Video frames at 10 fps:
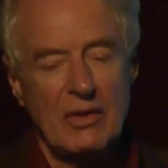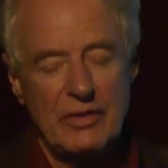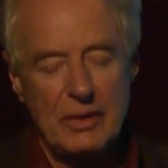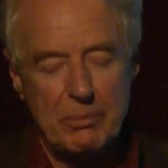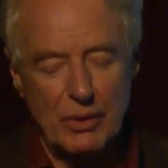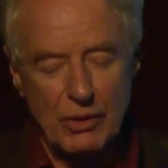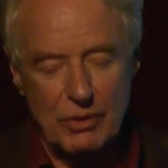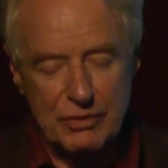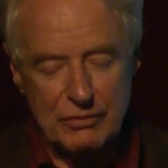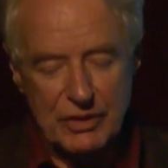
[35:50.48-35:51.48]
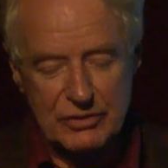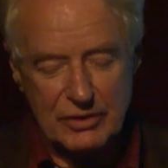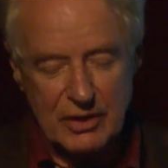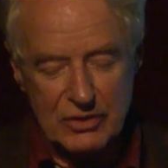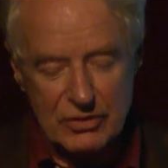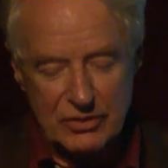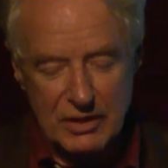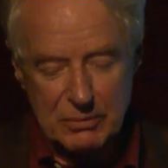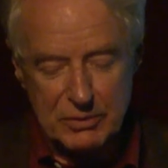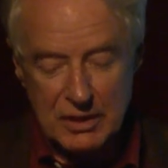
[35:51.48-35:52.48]
The Bureau of Investigation
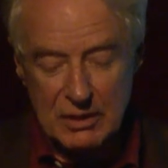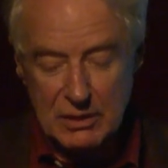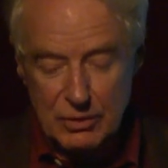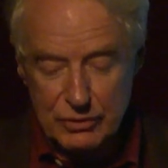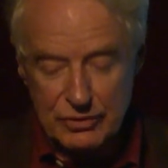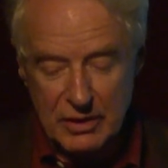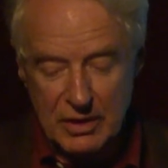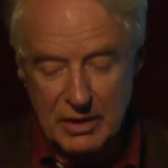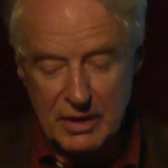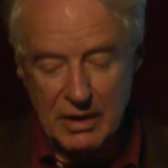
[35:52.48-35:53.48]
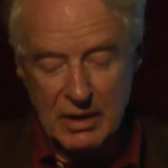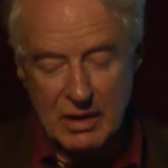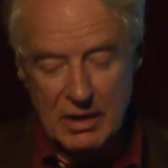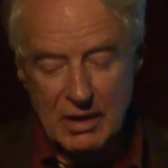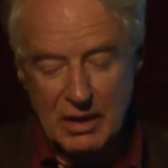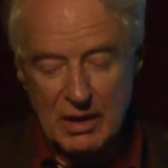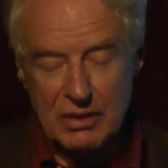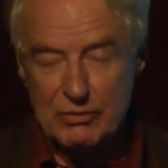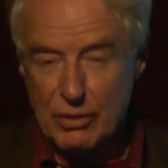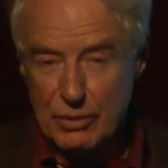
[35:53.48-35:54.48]
kept a close eye
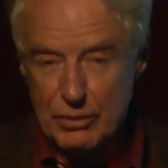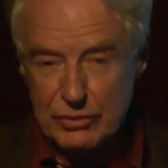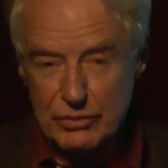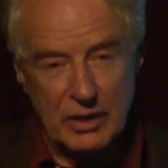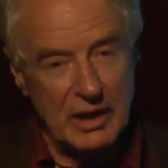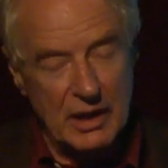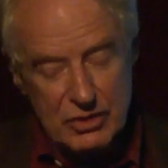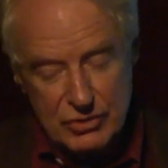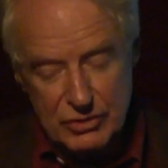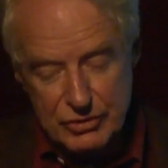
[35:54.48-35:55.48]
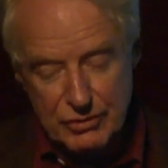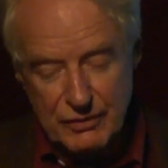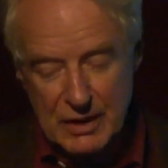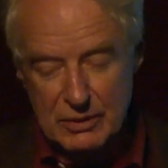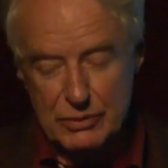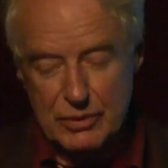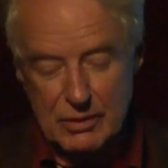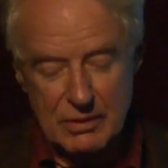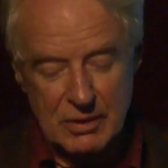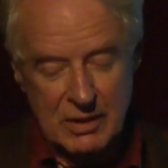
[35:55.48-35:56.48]
on Rose. Agents followed
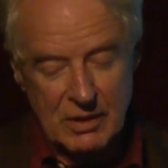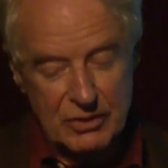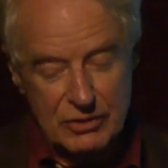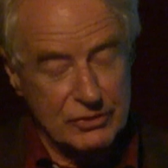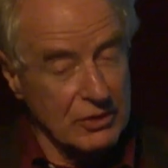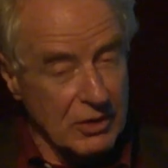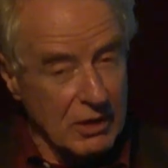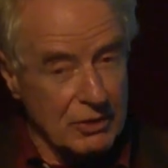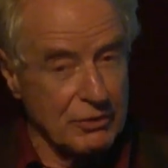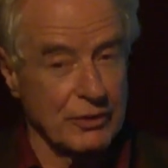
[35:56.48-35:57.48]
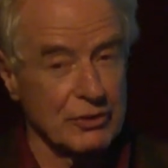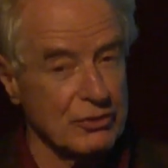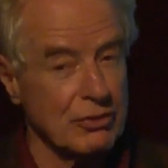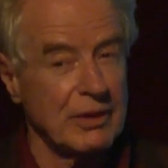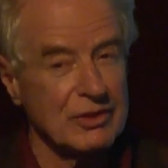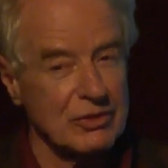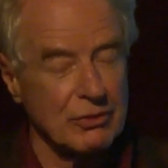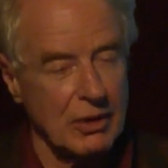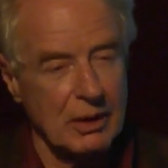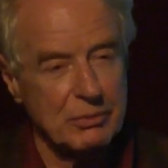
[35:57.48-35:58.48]
her. Stenographers
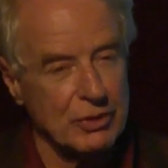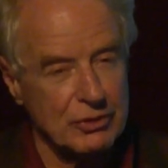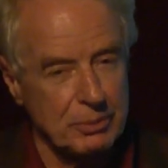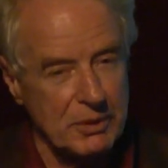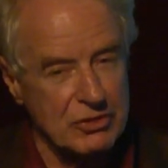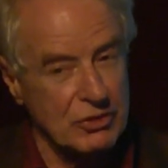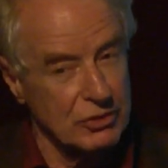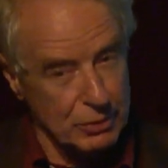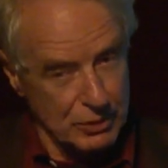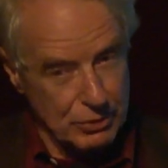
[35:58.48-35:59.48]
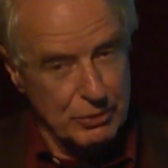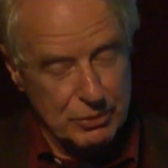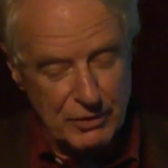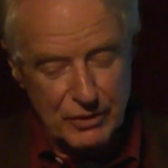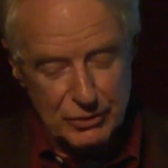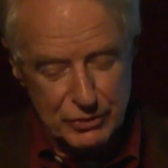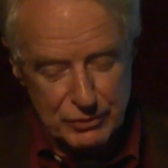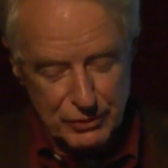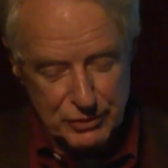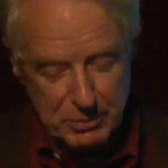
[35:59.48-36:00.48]
transcribed her speeches, which was very
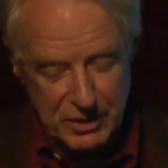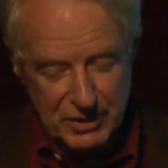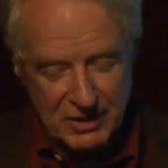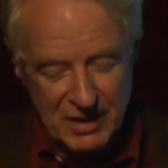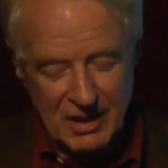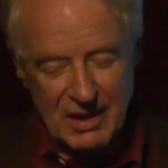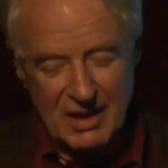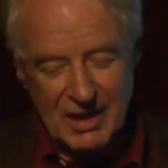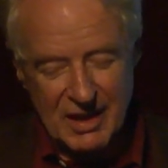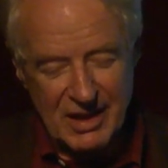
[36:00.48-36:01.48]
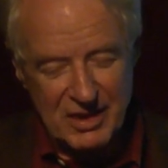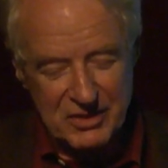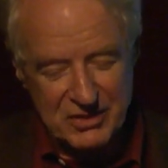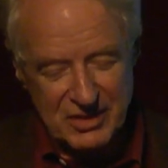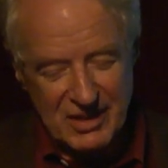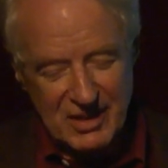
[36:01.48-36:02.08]
useful to me. And